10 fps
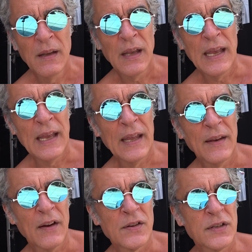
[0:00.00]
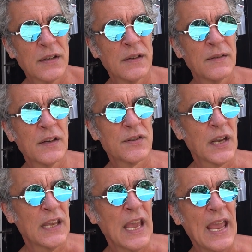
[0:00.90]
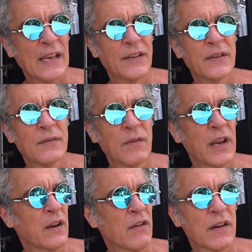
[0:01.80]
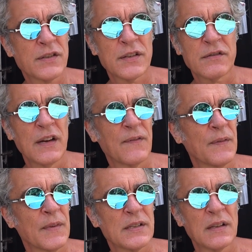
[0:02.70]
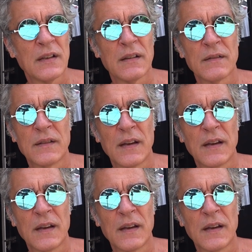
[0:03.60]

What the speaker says: and there's a gate right across the street from this little